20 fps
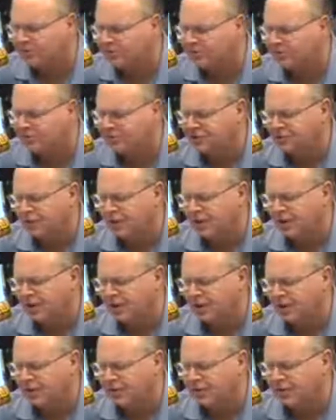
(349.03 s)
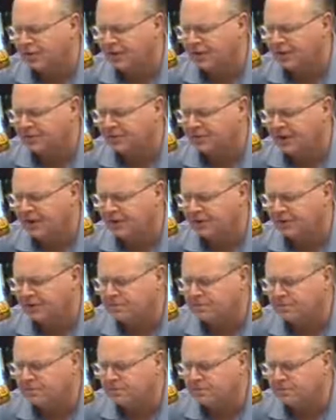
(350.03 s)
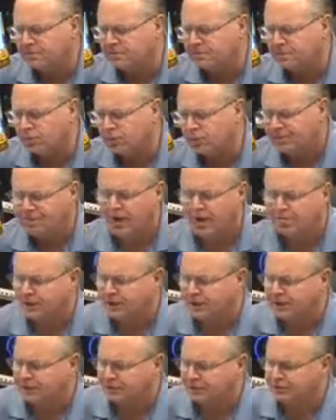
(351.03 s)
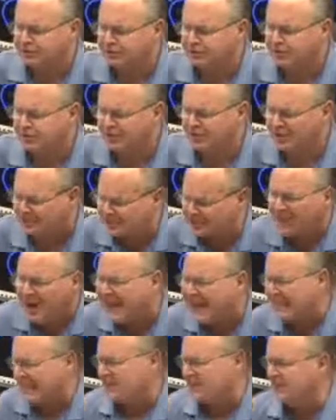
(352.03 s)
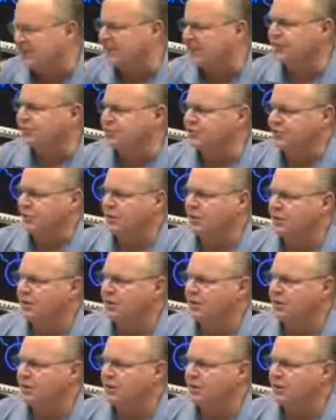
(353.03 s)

to destroy our country as founded. Republicans are divided on the issue.